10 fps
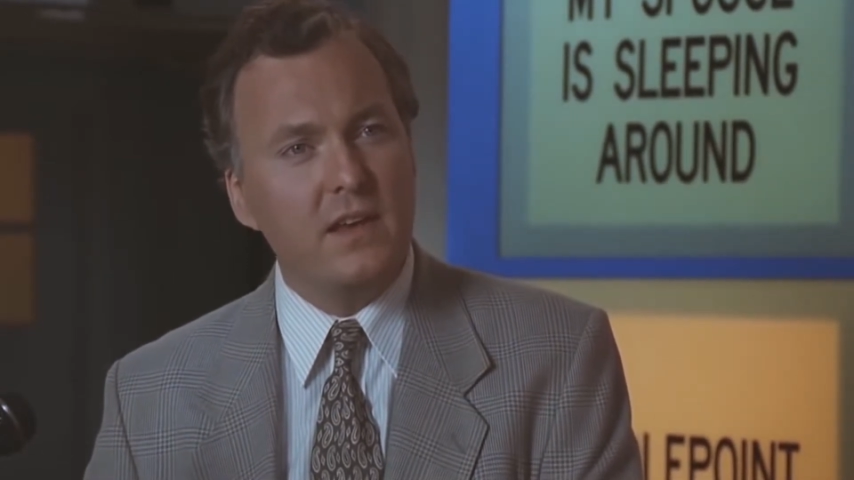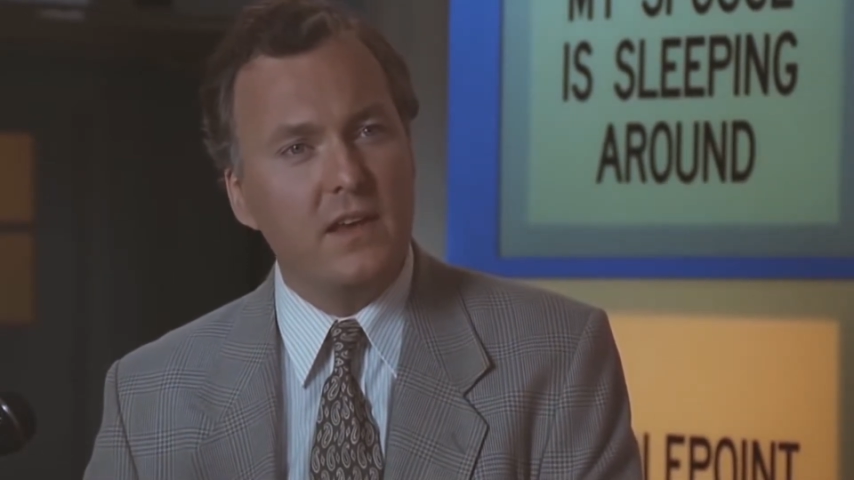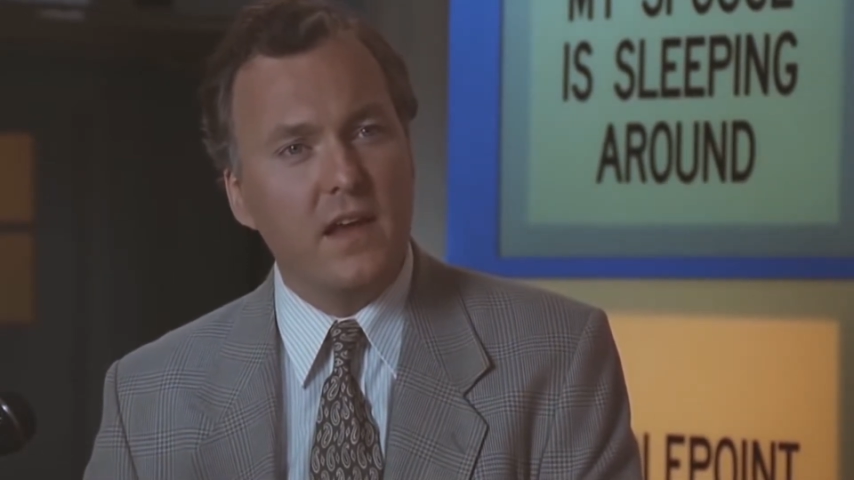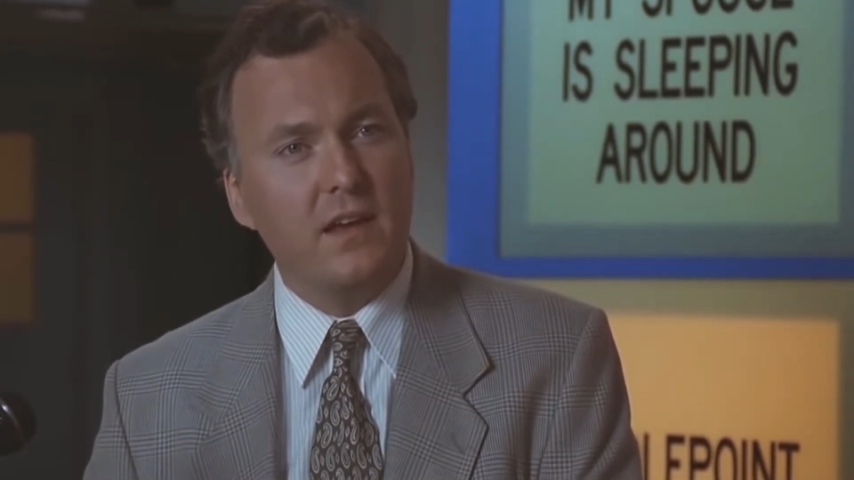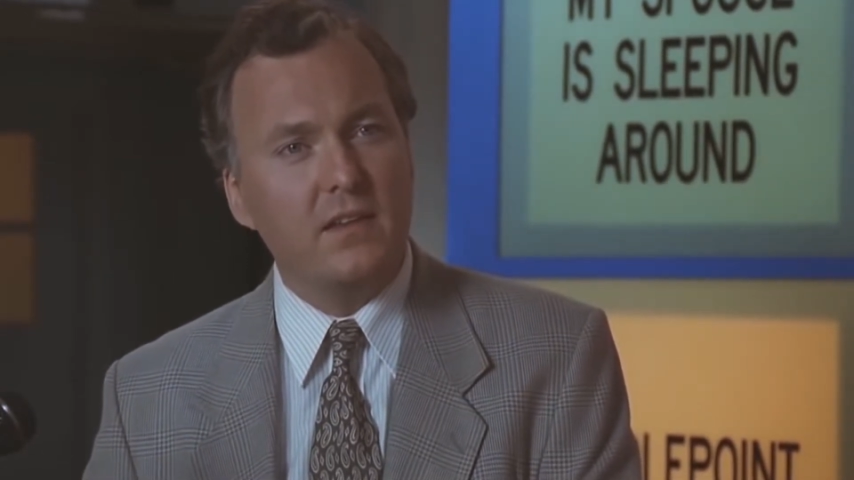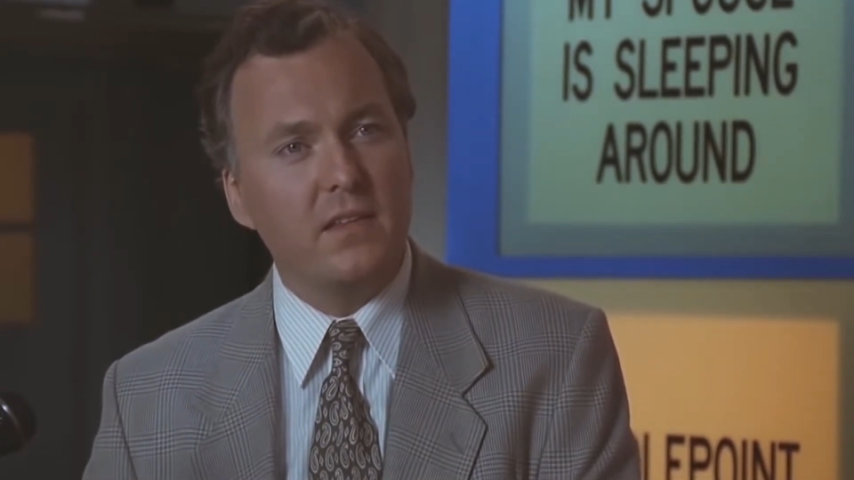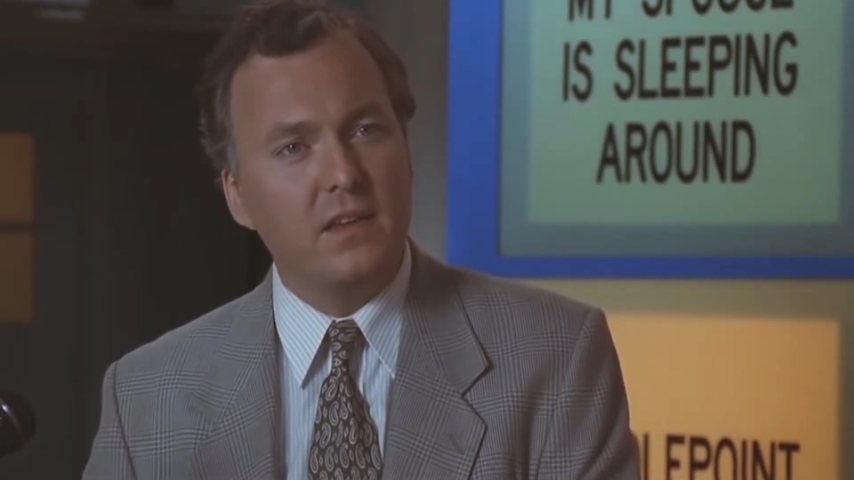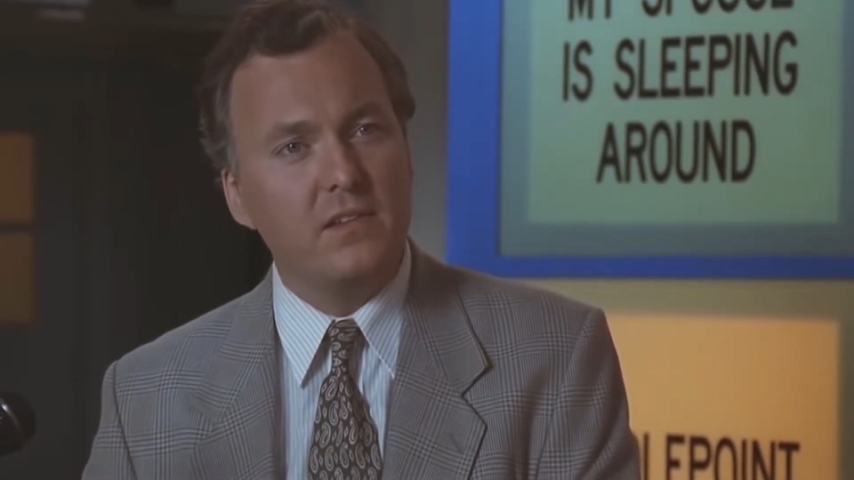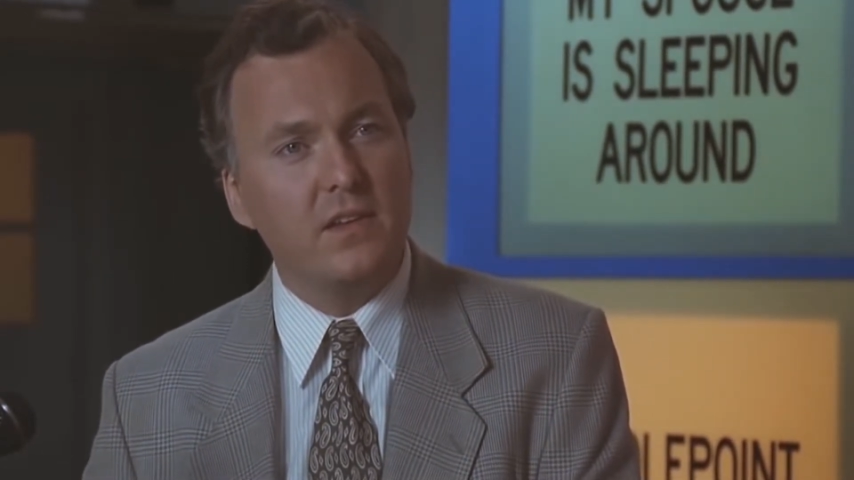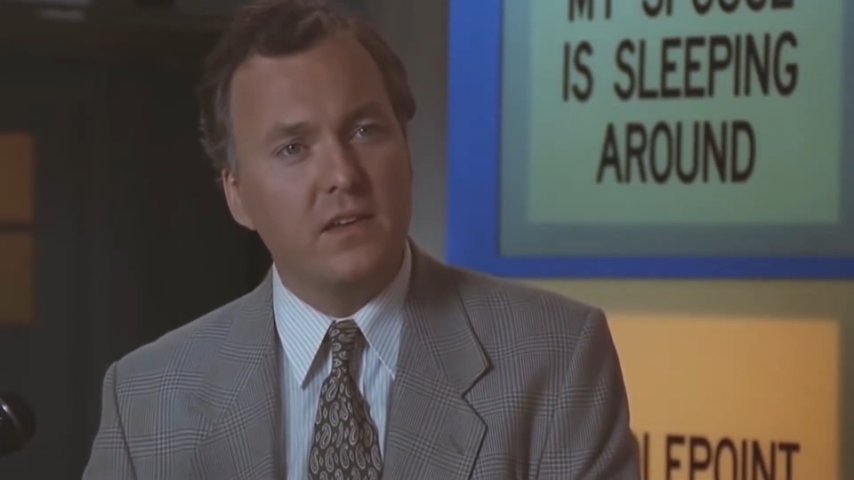idiotic
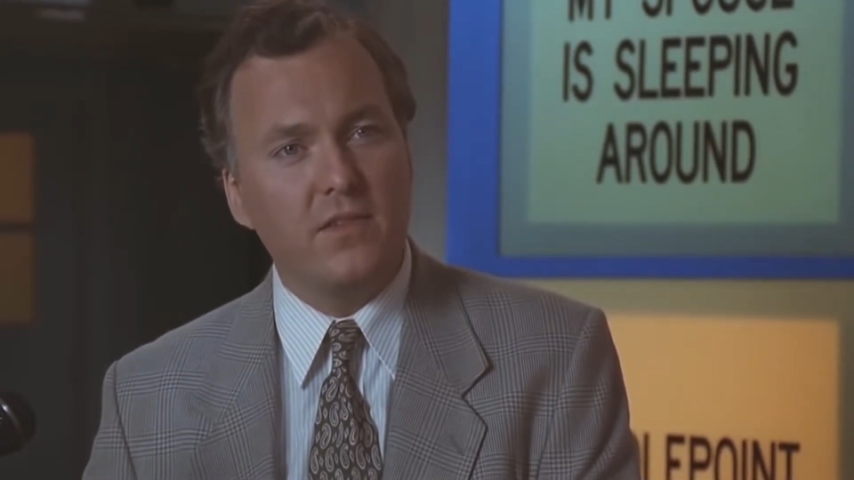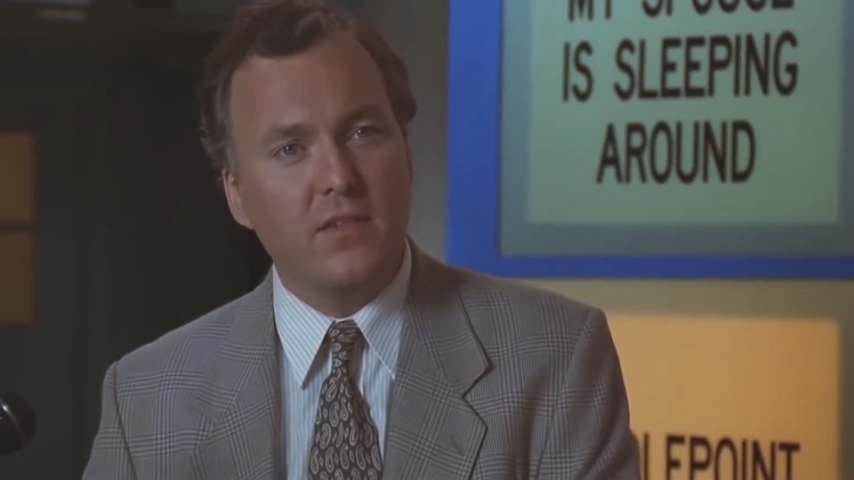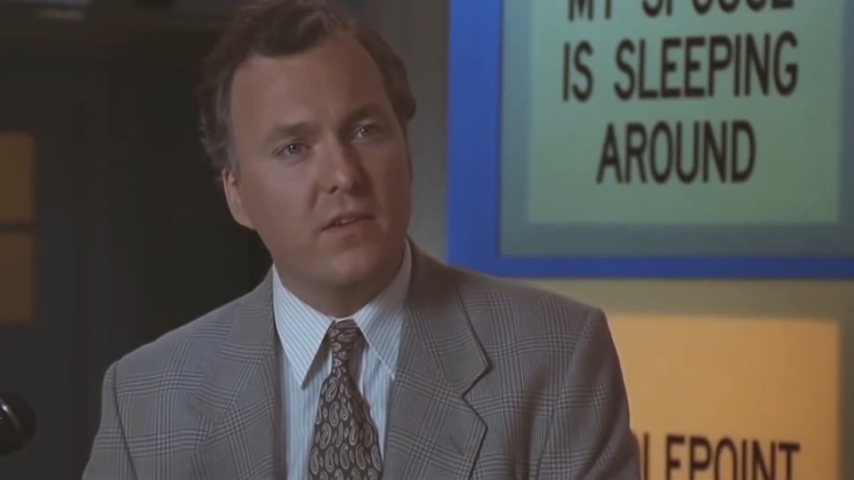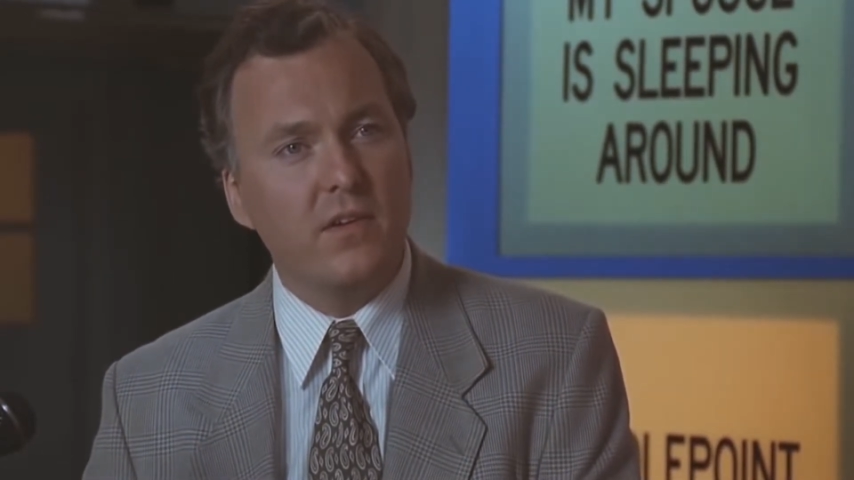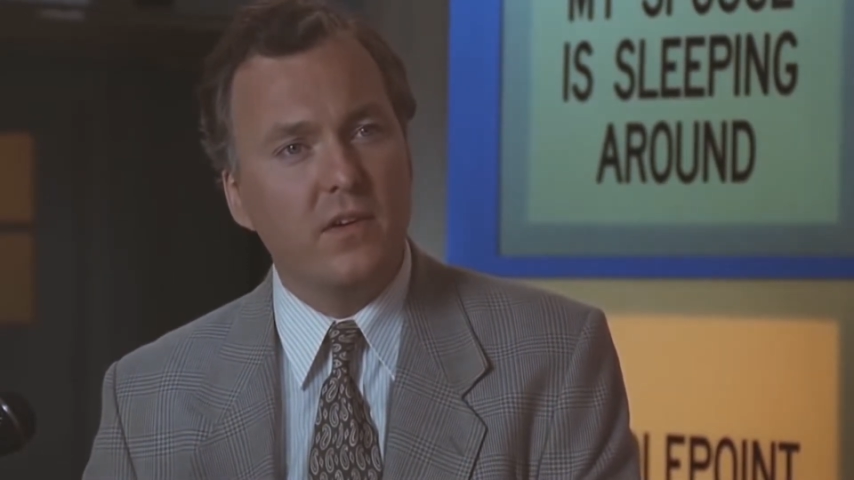things I have ever